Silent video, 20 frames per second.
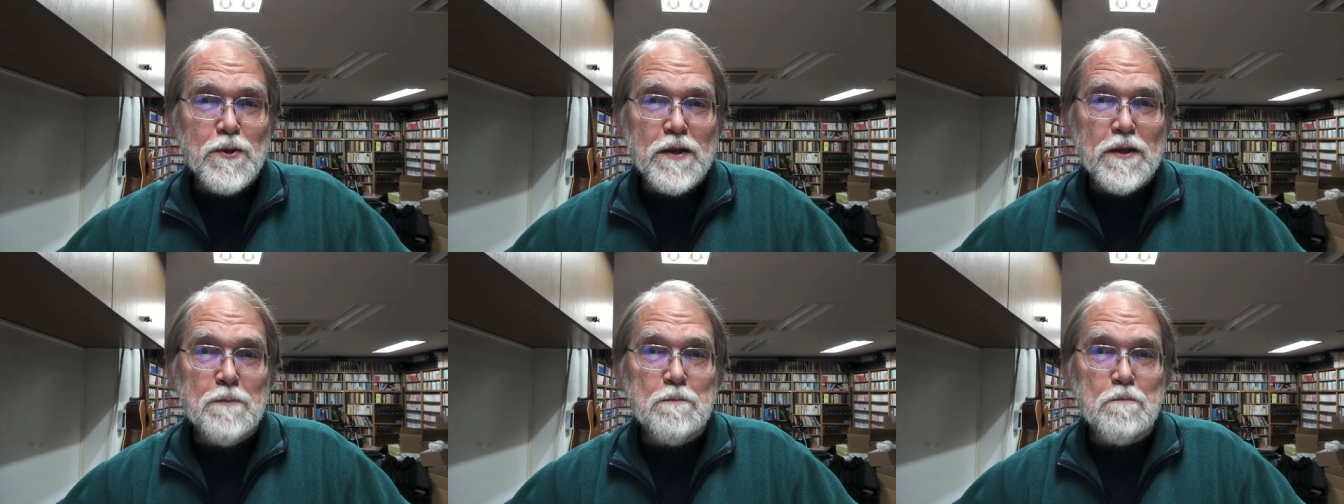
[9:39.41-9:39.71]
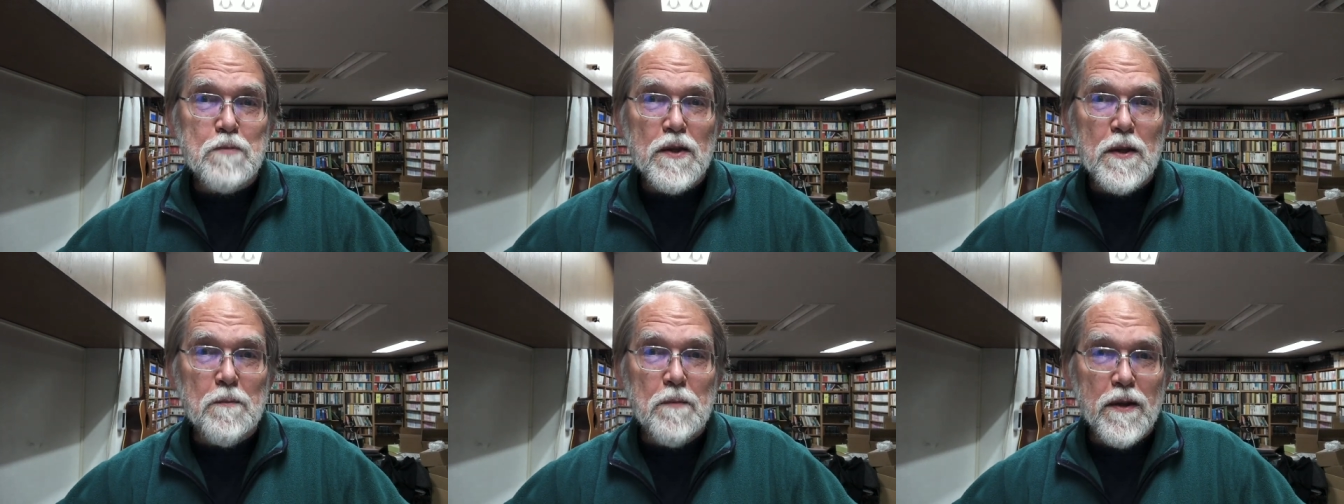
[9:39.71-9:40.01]

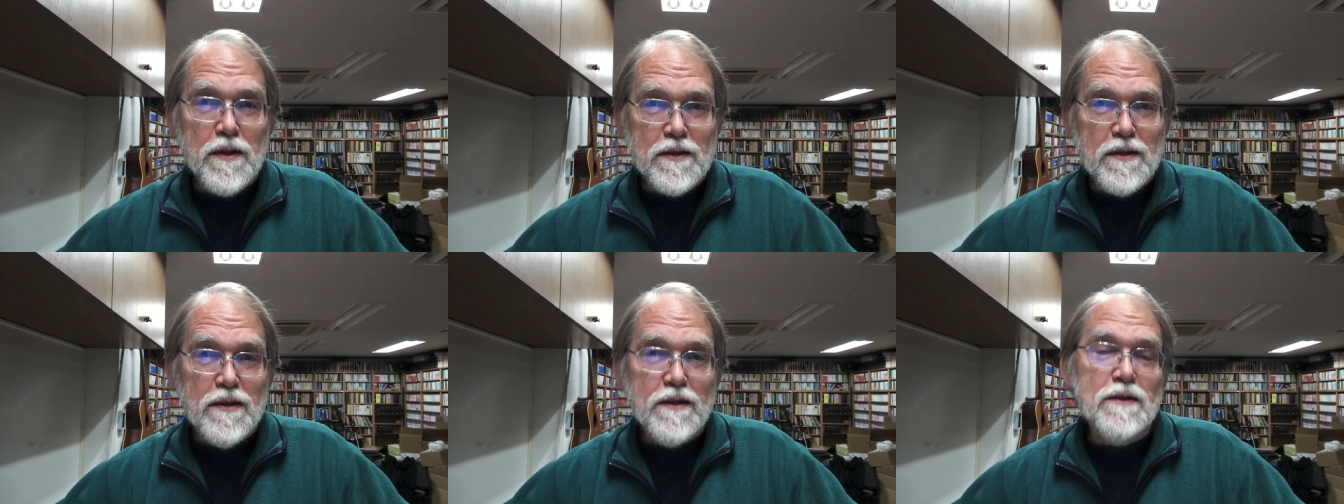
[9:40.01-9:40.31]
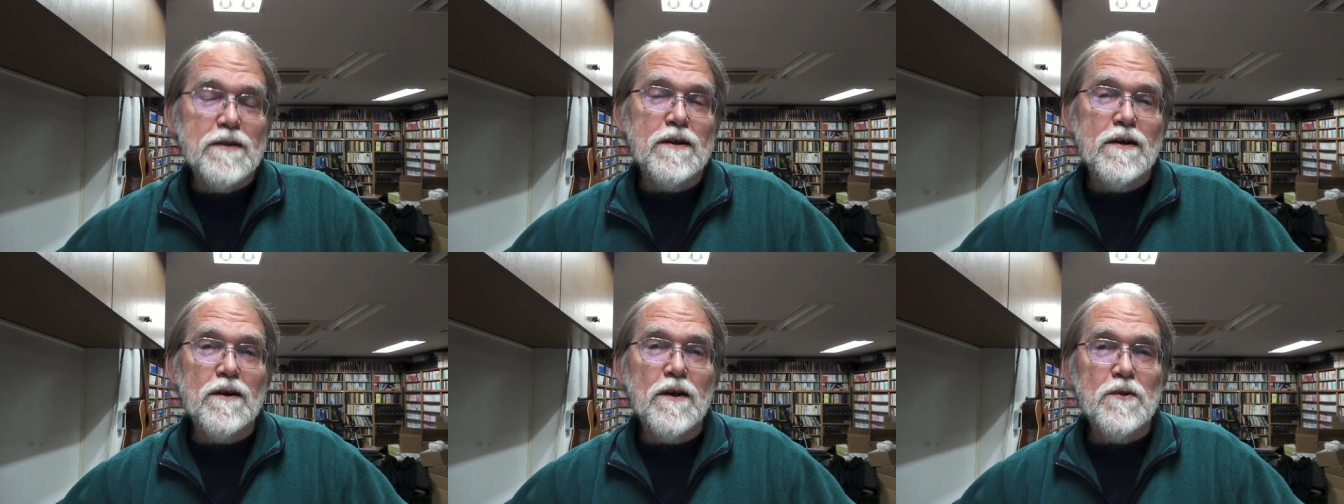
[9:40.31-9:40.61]
implement it
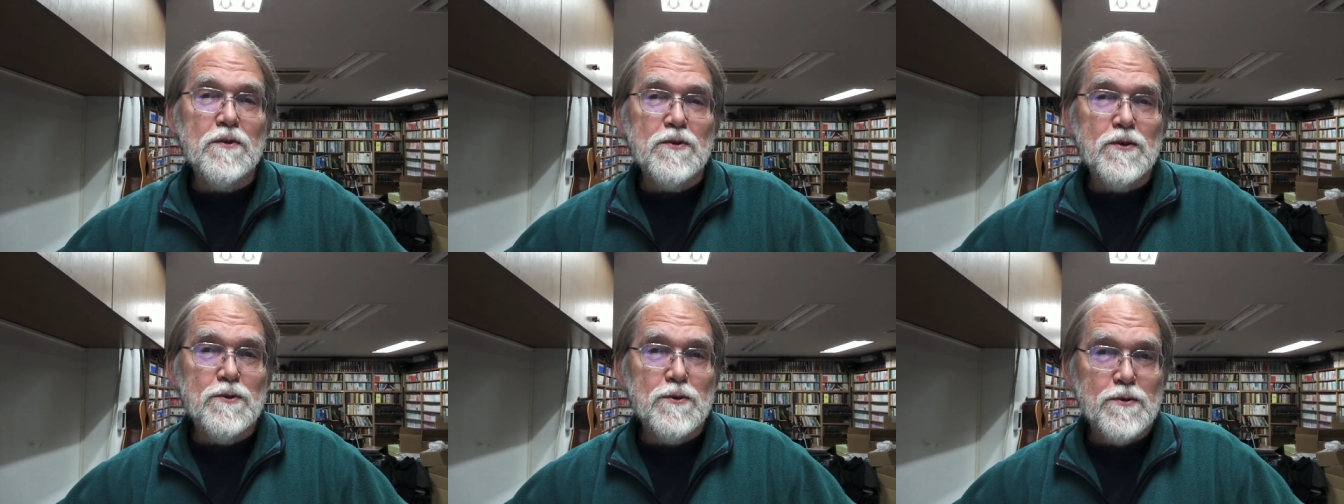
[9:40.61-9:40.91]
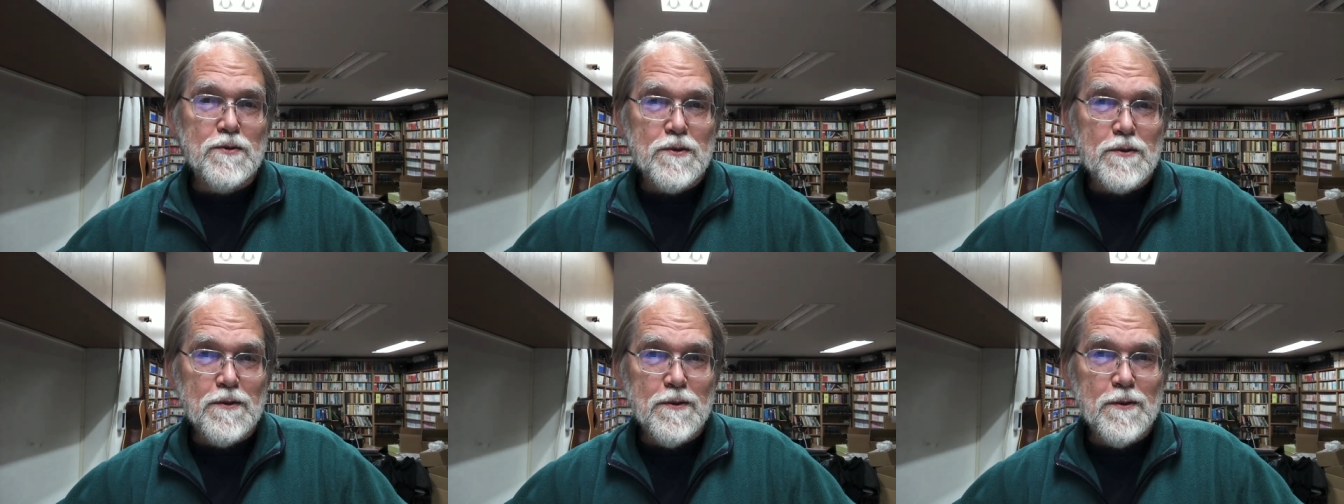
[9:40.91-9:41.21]
in all of your
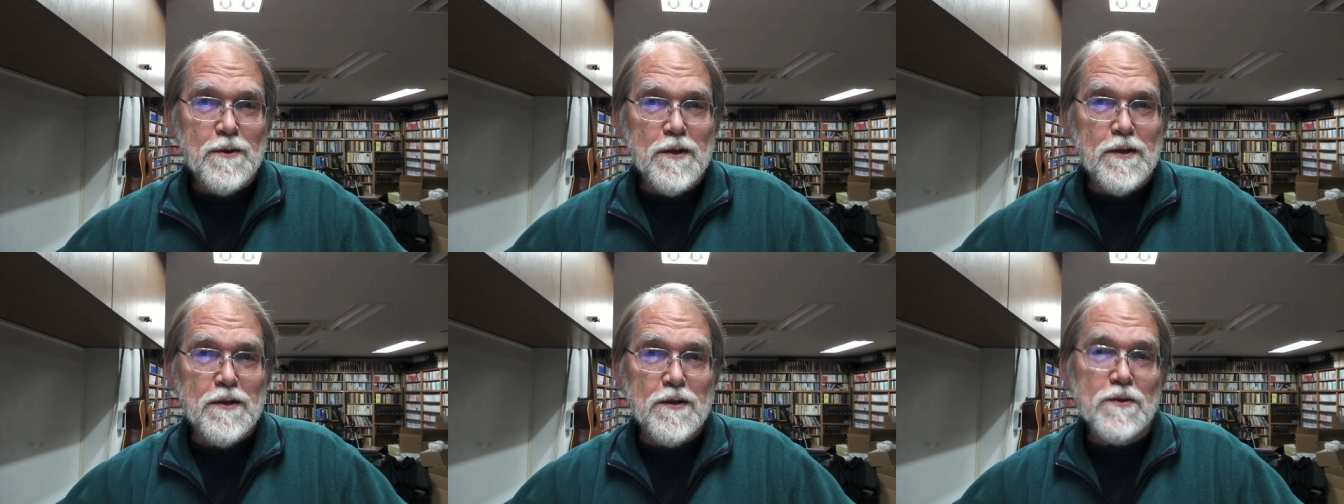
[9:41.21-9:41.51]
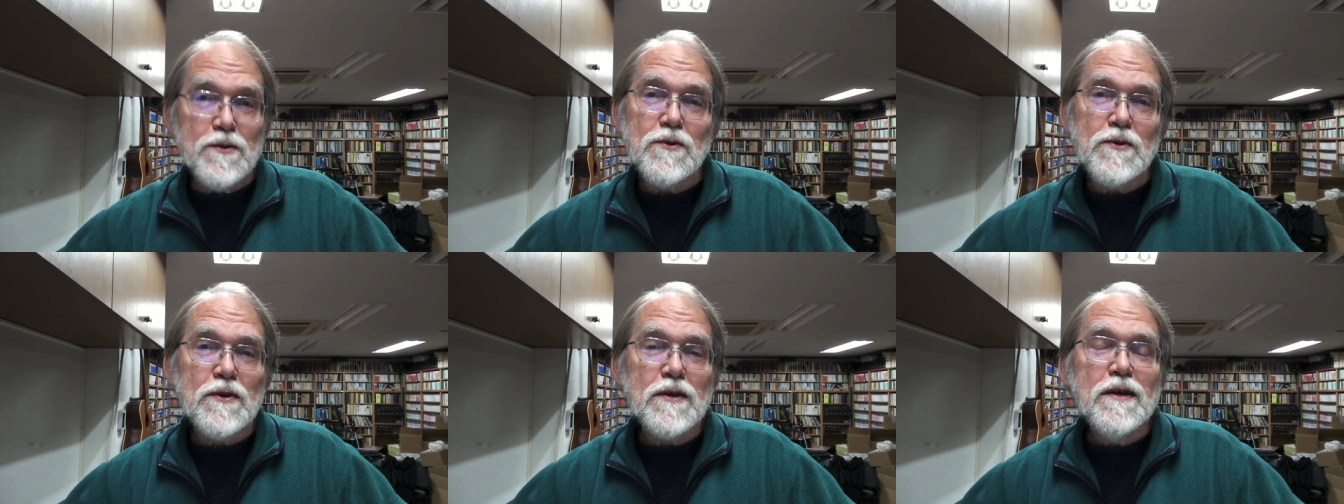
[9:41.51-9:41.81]

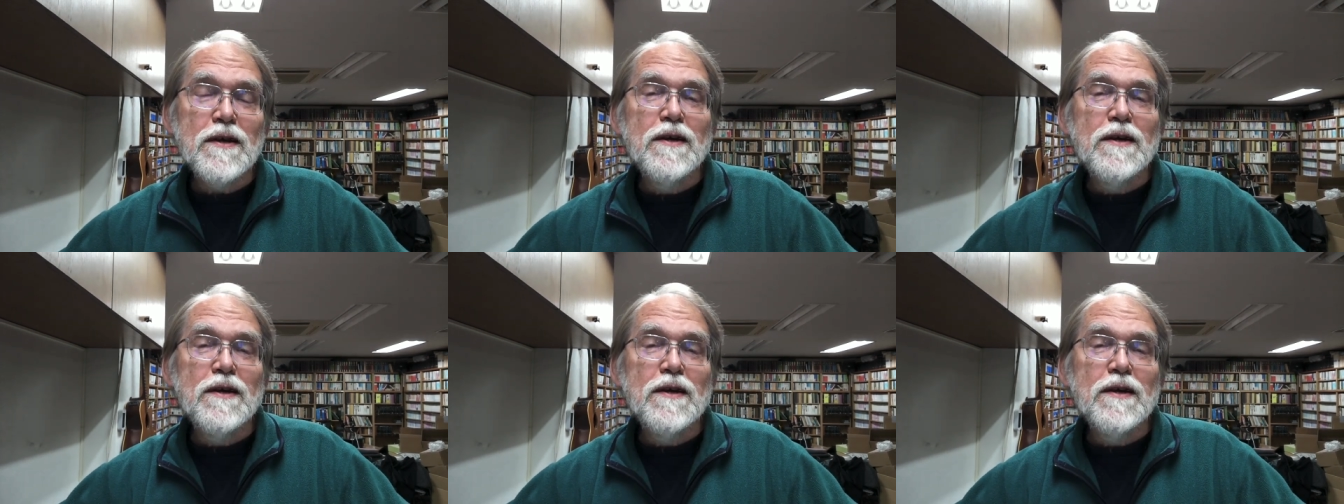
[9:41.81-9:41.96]
schools.